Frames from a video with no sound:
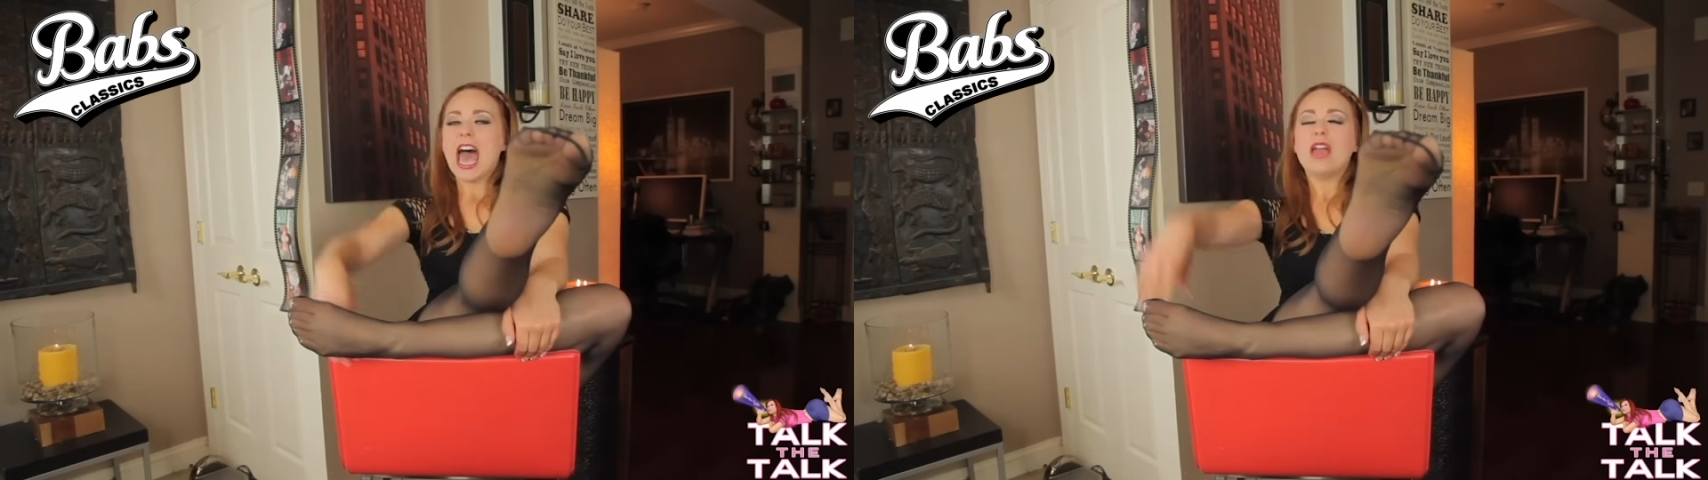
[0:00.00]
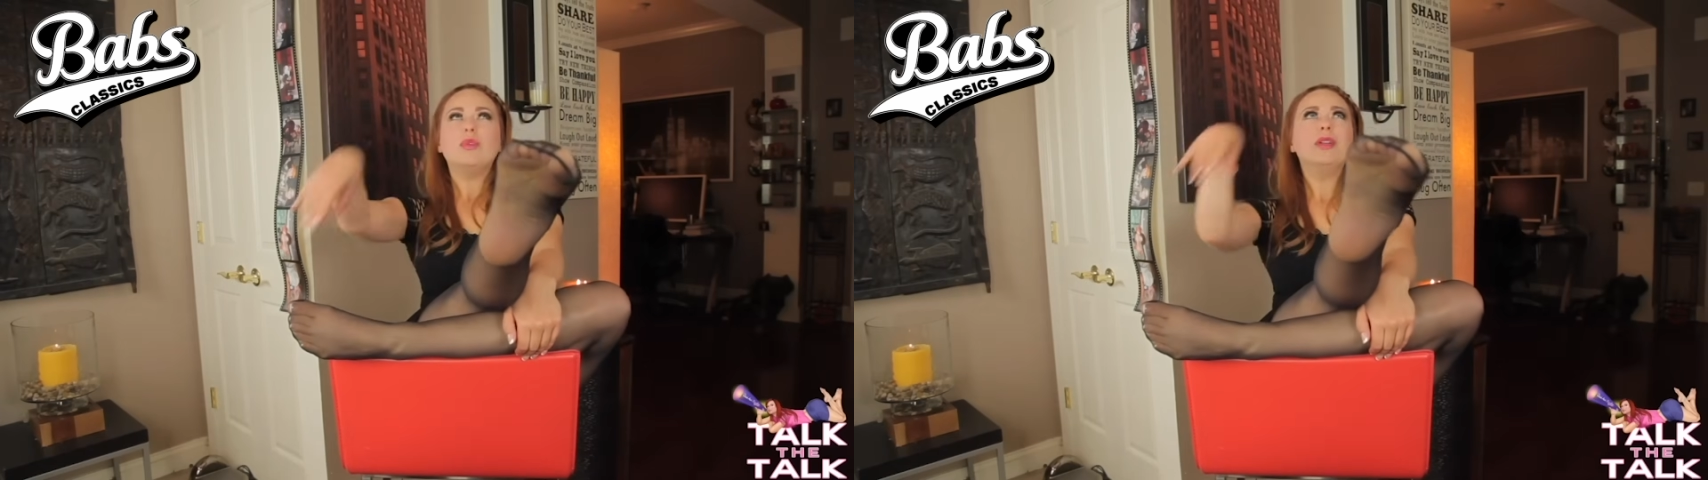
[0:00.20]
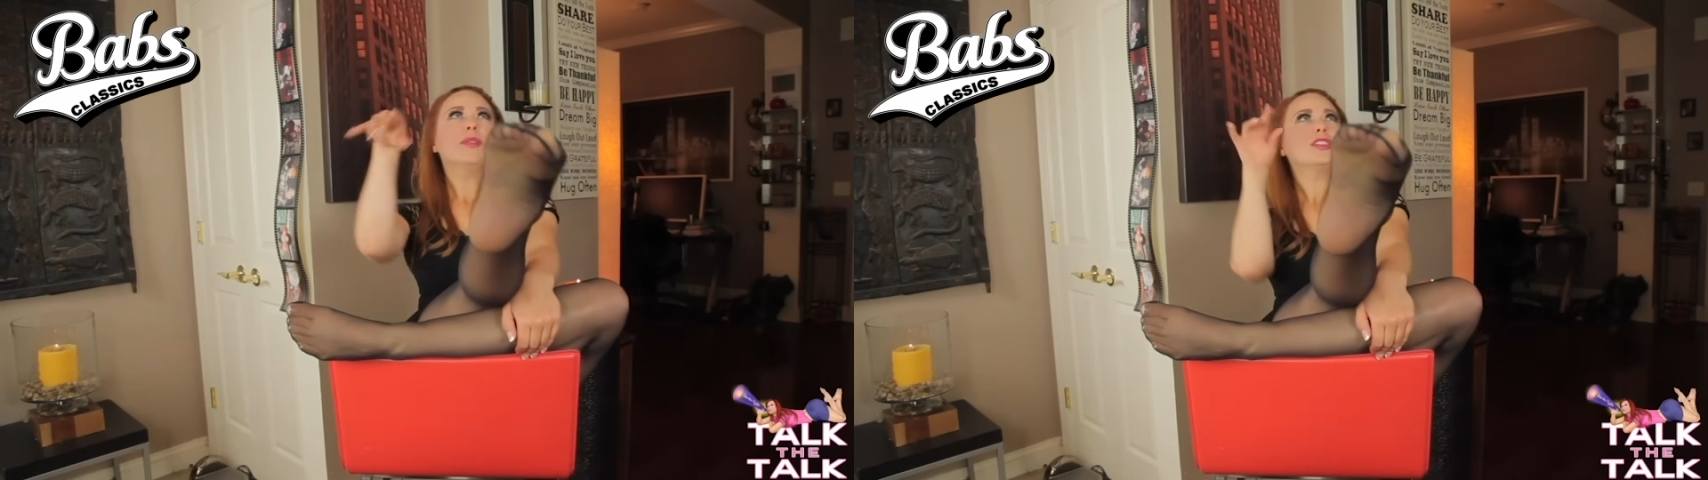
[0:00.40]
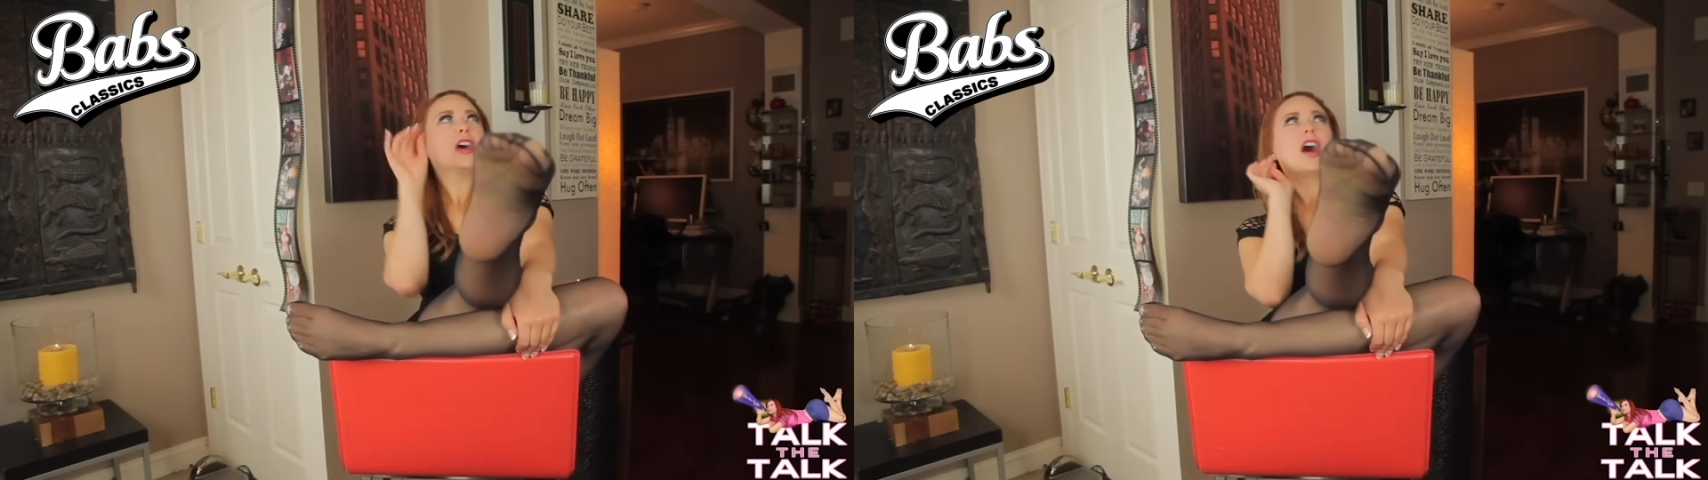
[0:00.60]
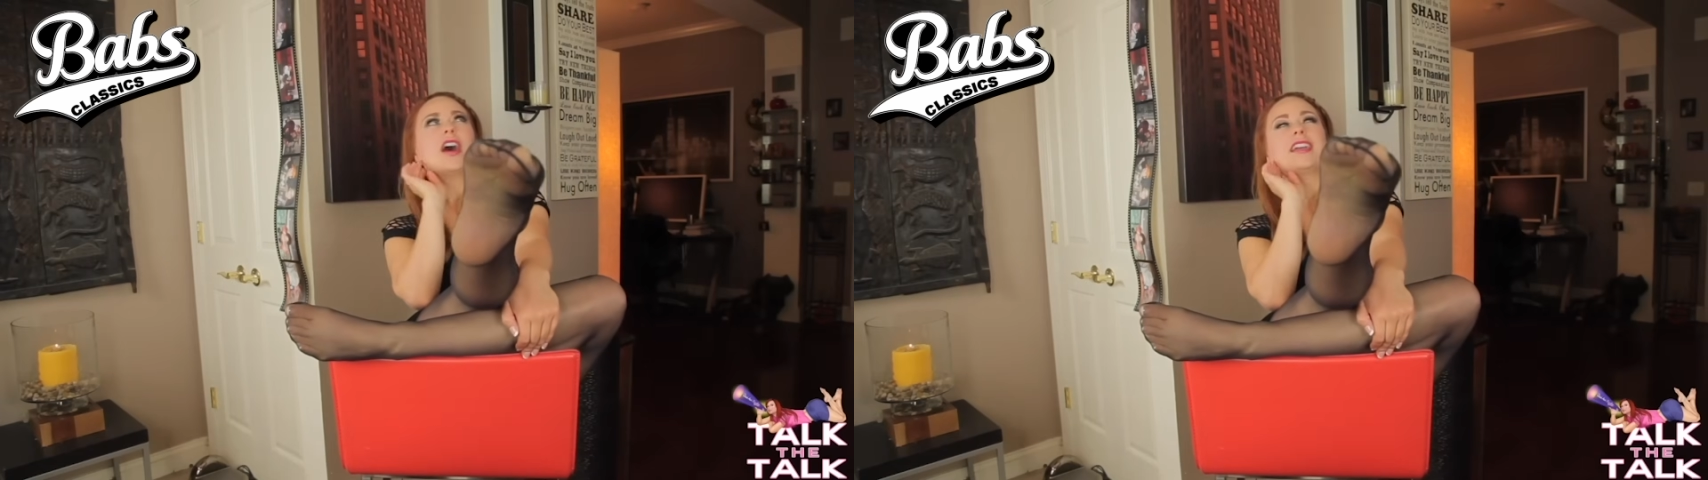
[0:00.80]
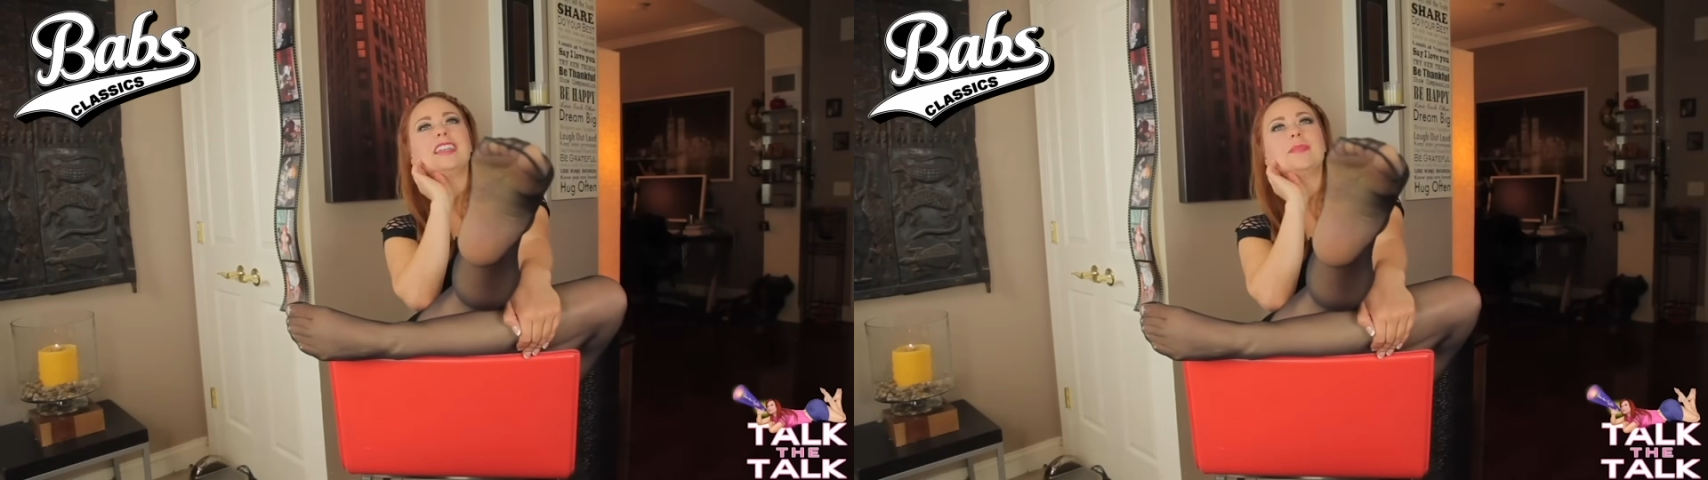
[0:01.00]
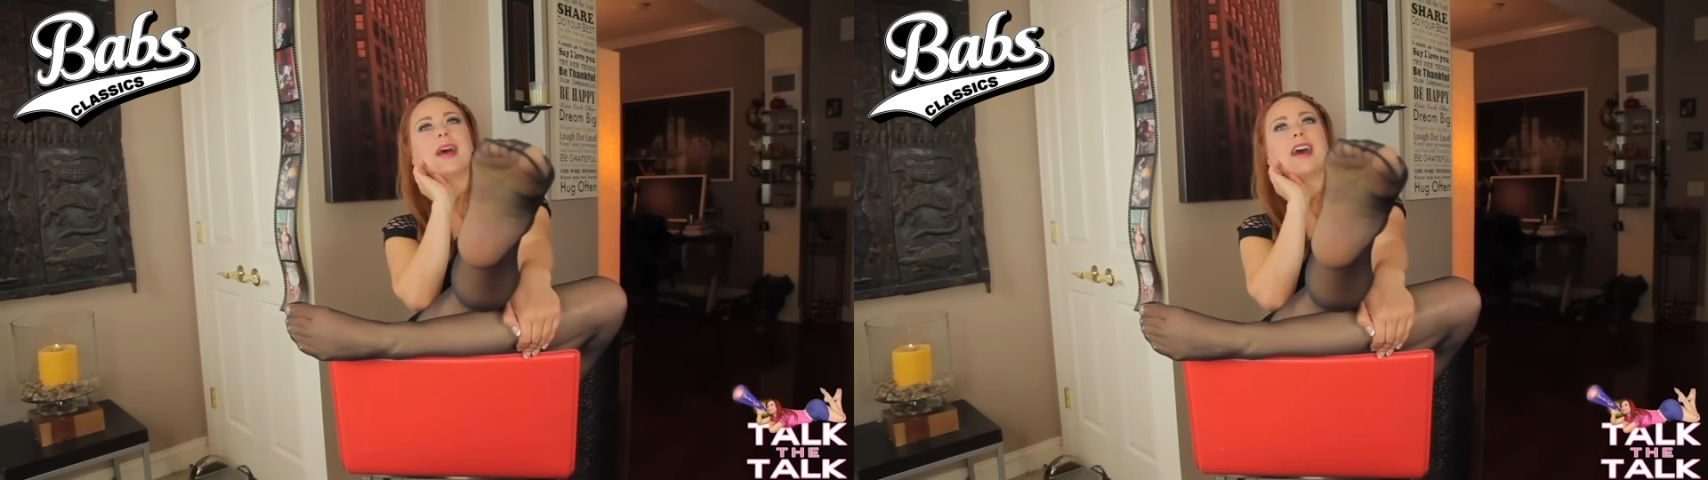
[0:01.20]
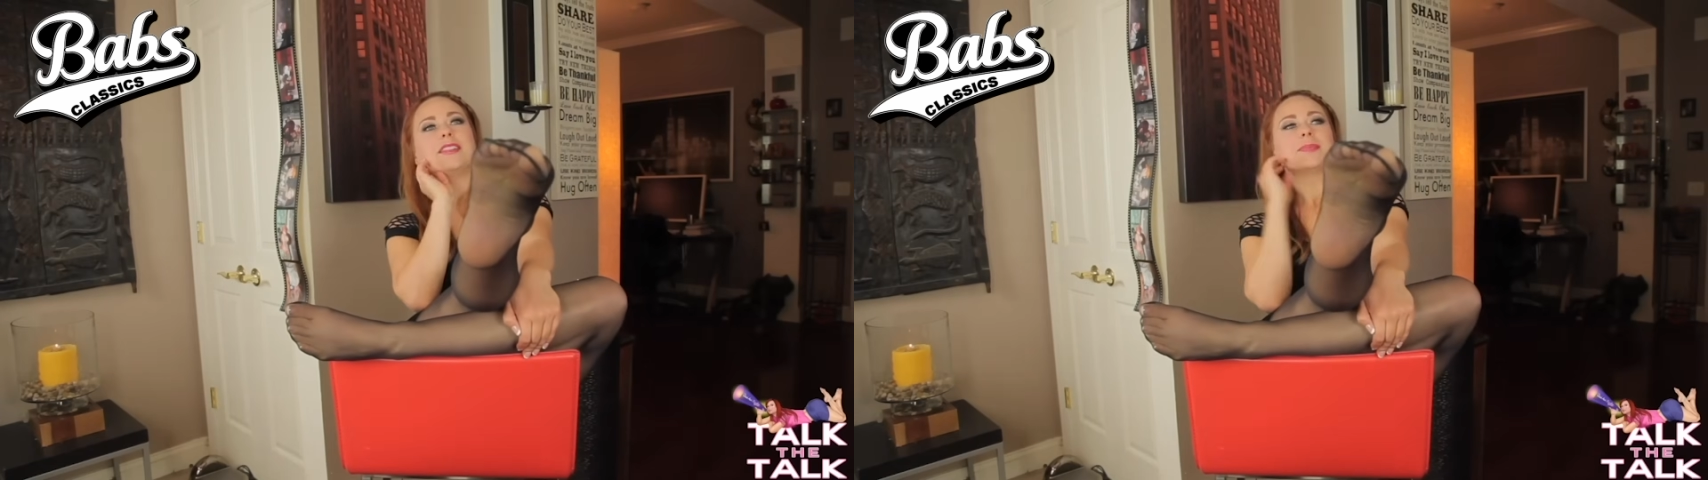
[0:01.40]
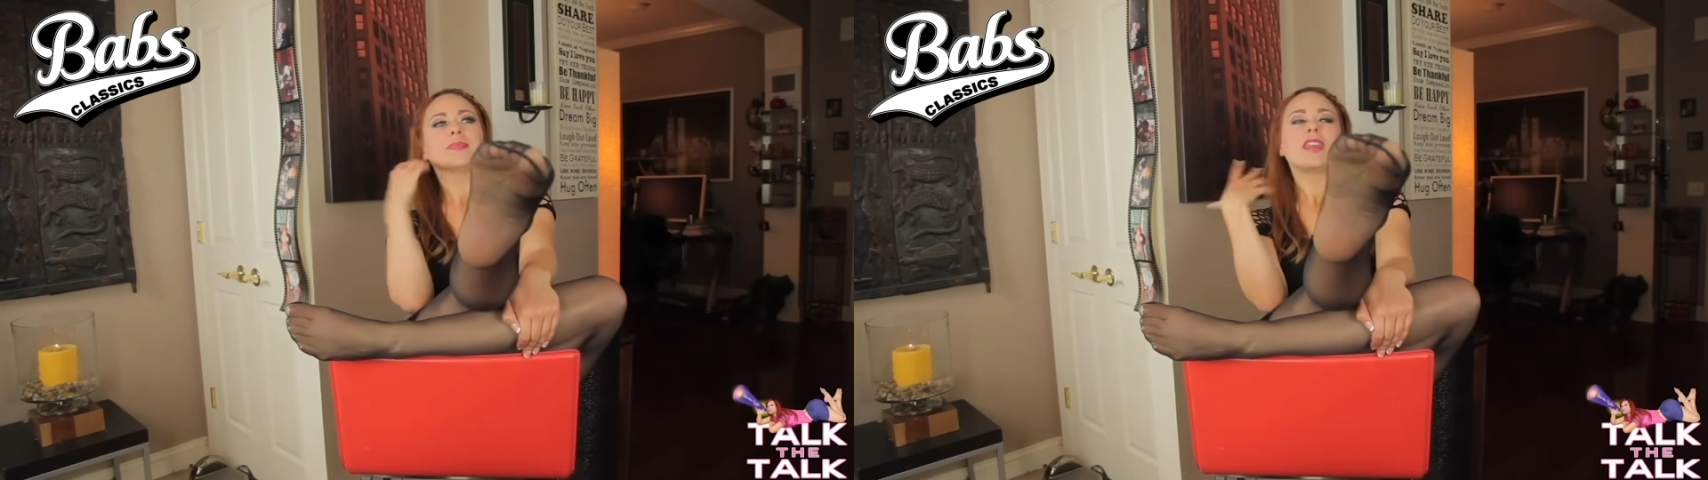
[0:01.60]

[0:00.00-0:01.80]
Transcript: and we were talking about,